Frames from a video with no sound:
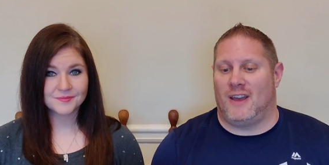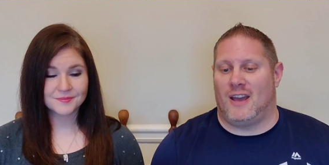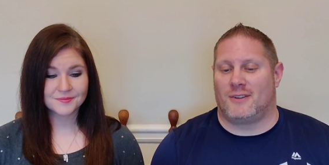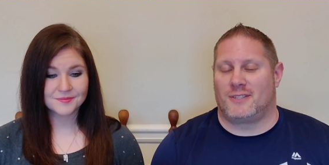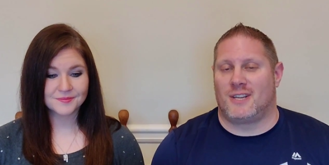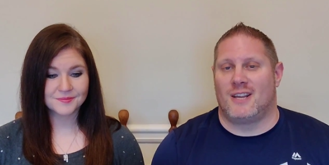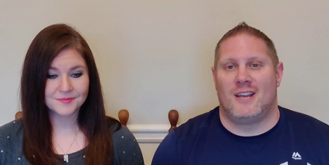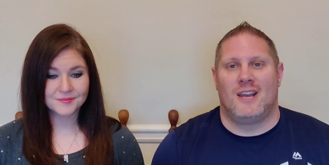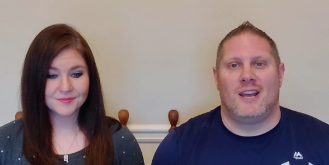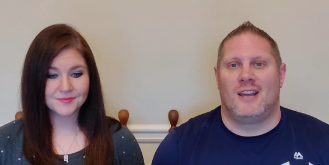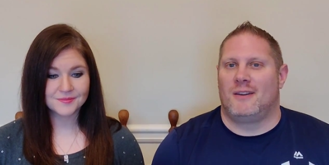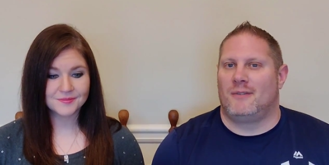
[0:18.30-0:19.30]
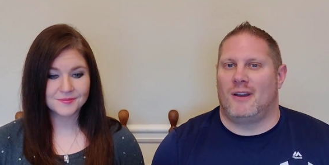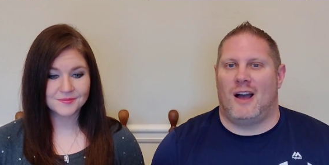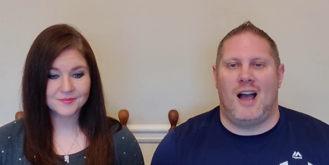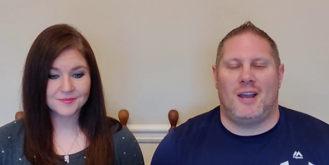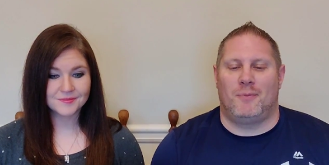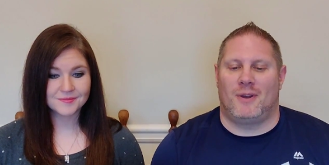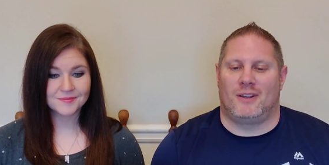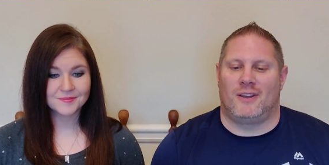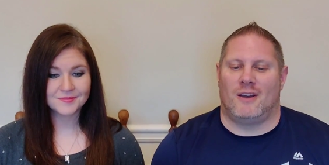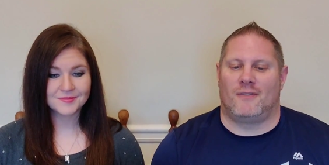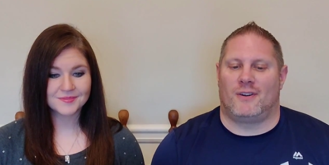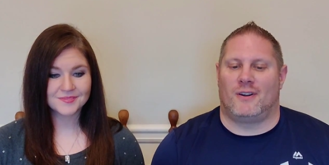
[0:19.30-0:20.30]
Speaker 1: Foust, acapella
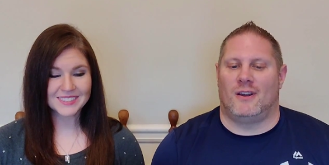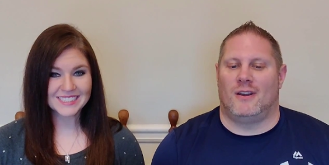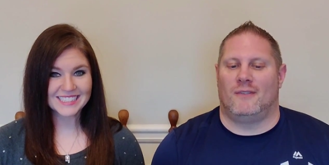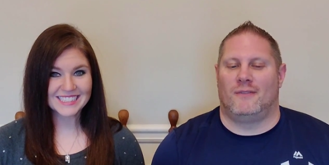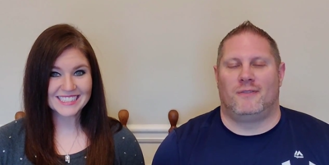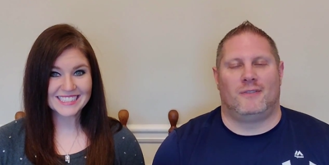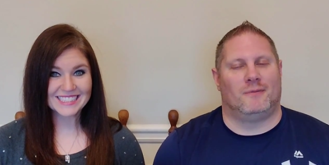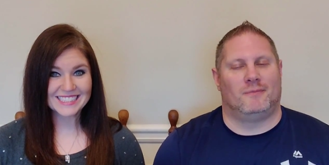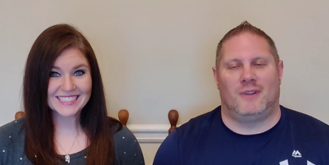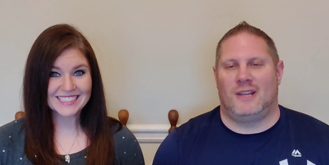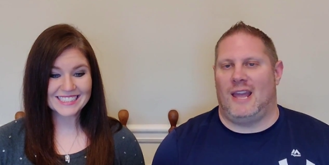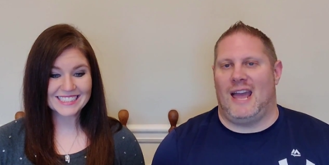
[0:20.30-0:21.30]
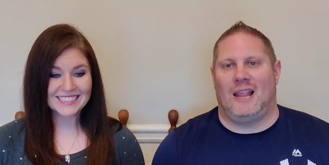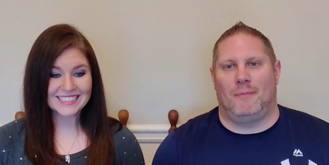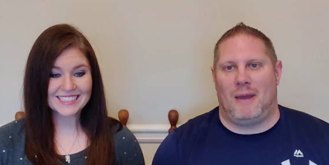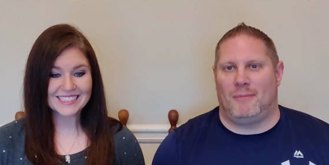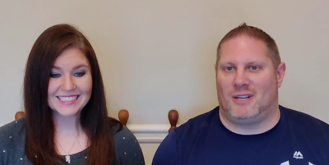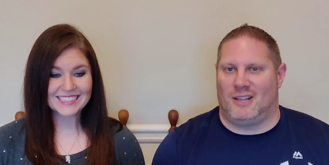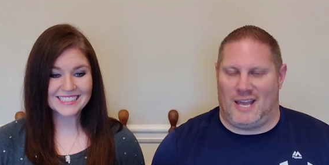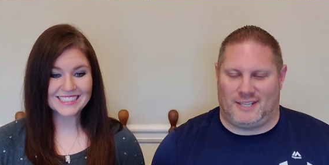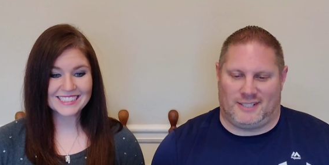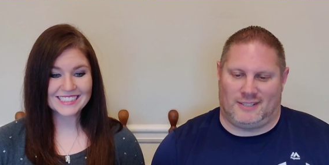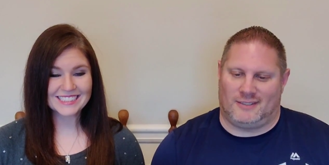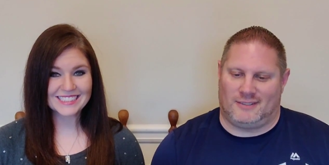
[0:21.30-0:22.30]
cover of the Alabama
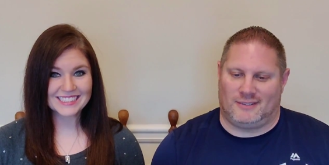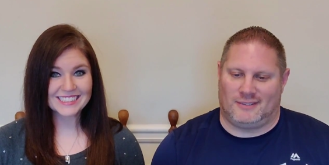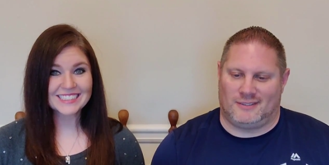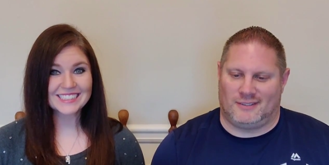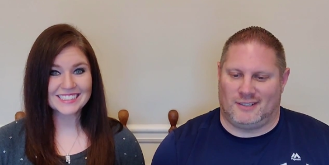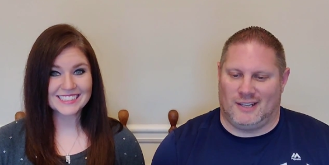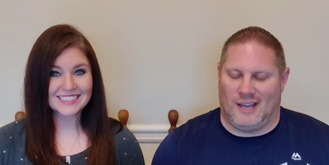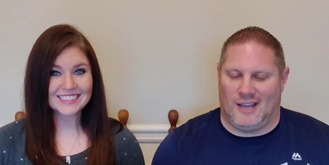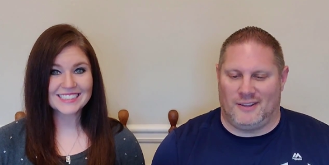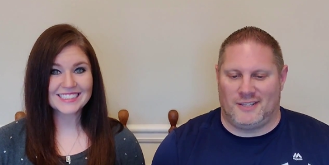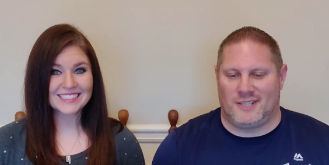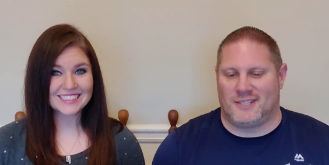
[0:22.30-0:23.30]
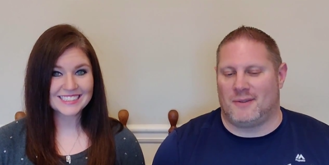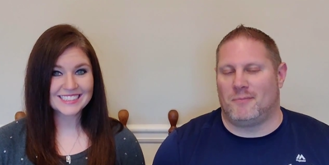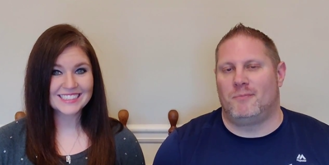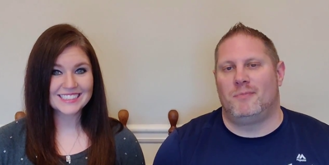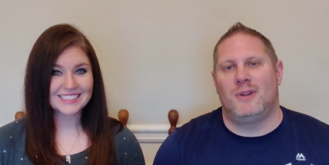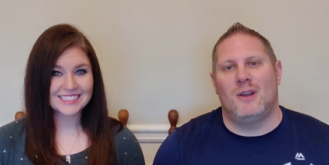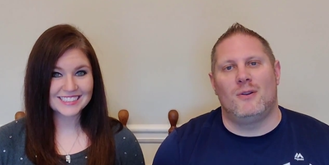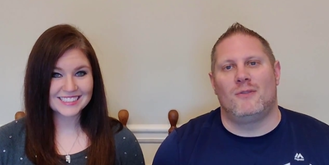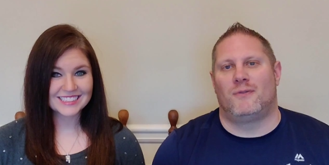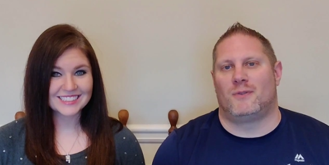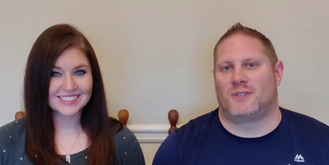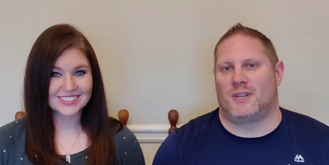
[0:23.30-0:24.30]
classic. Uh, this is a
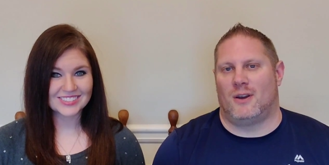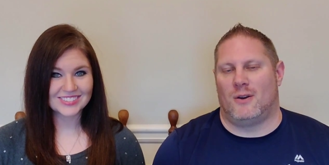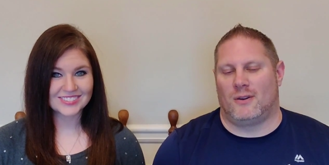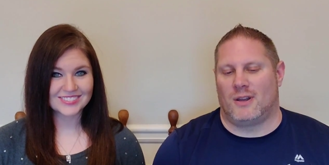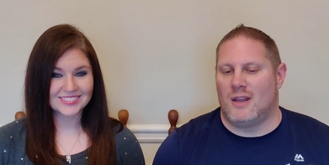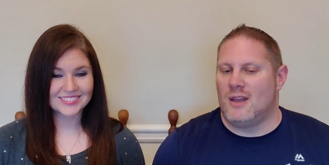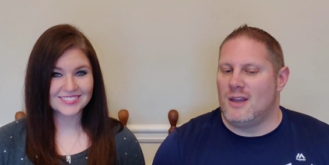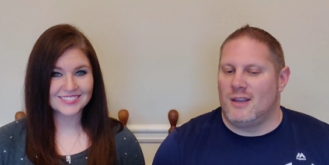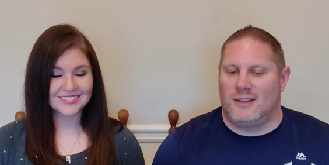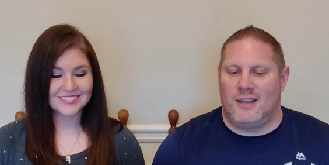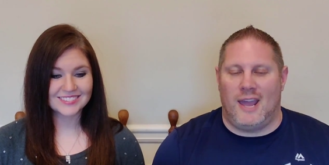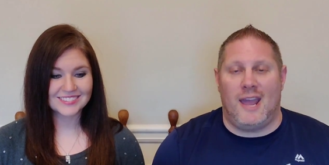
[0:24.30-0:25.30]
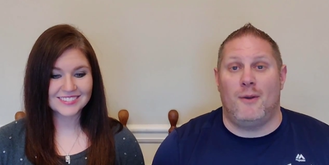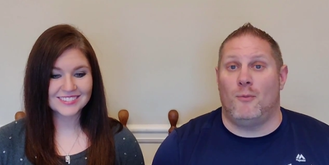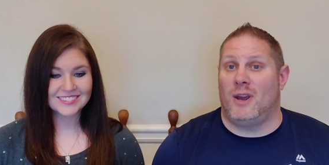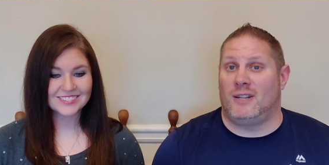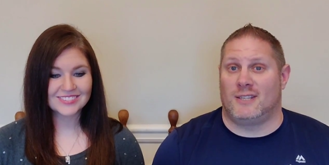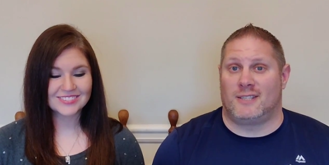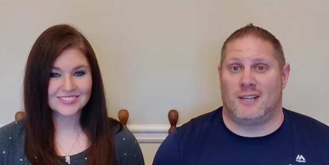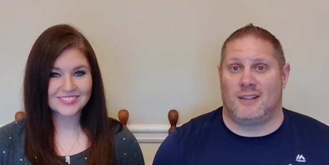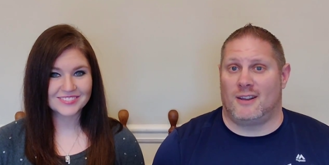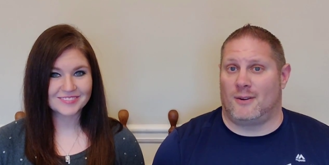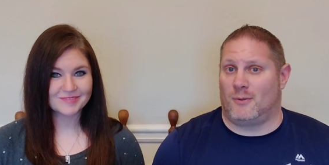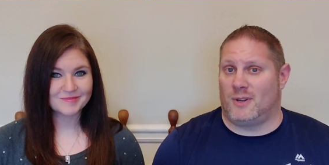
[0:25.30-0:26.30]
beautiful song. Can't wait to see
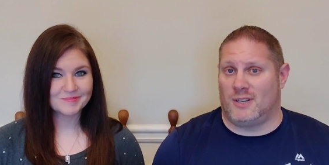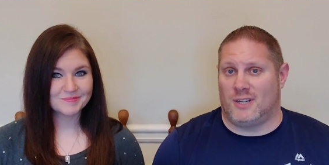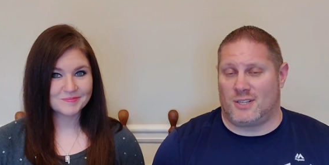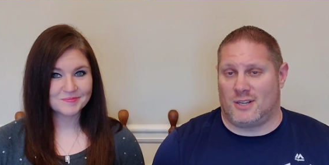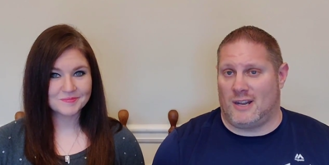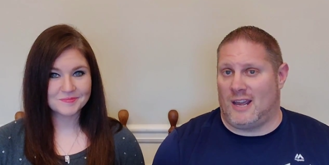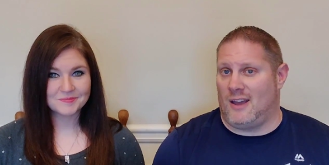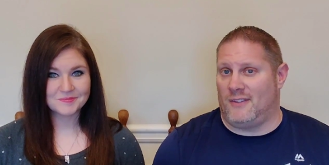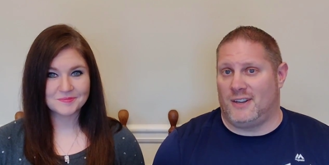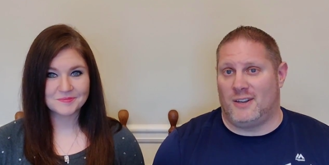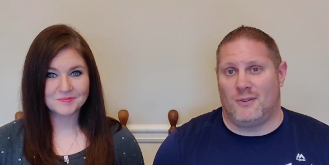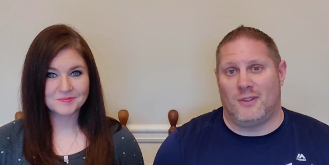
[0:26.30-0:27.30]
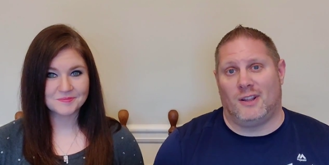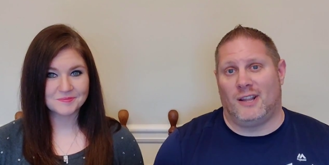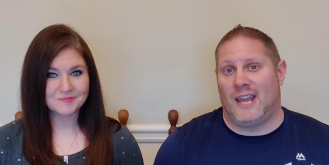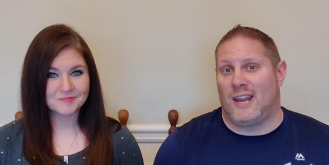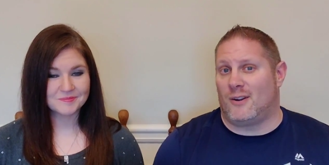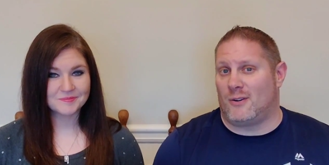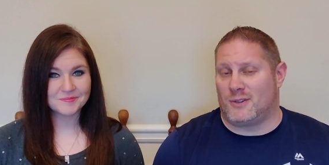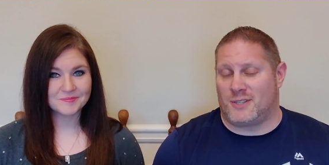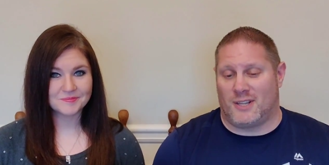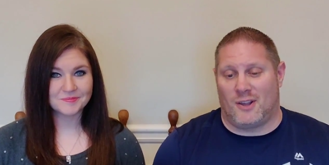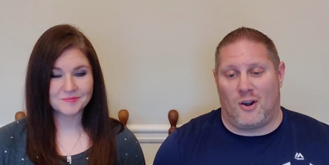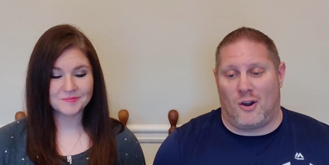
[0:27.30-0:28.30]
their rendition of how they do the layers
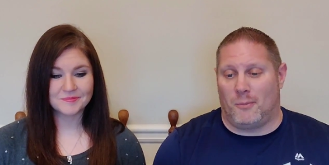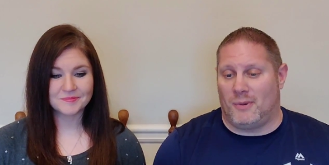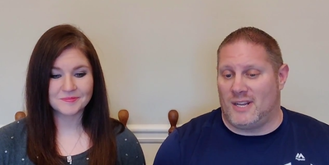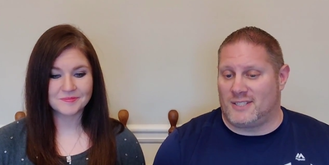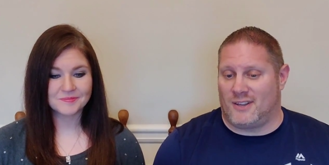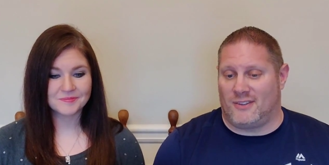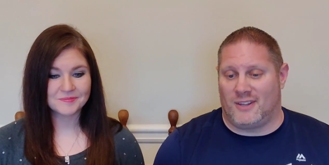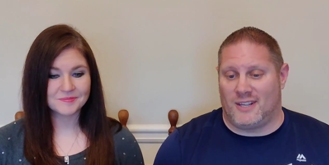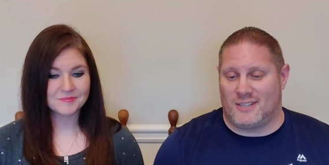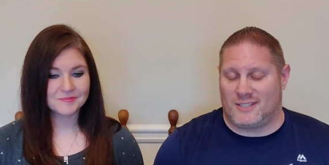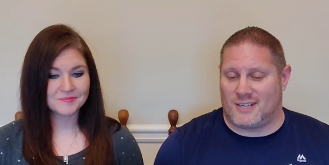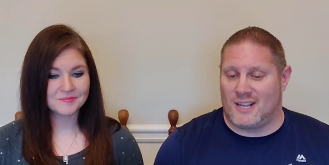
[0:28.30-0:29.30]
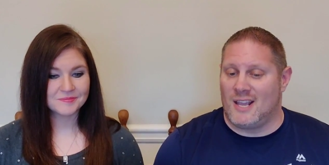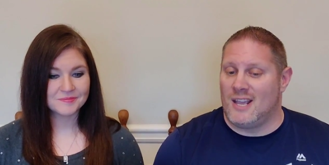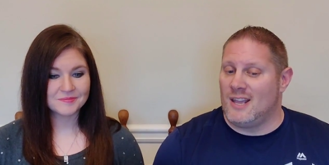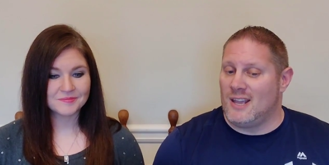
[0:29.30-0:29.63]
and the harmonies on this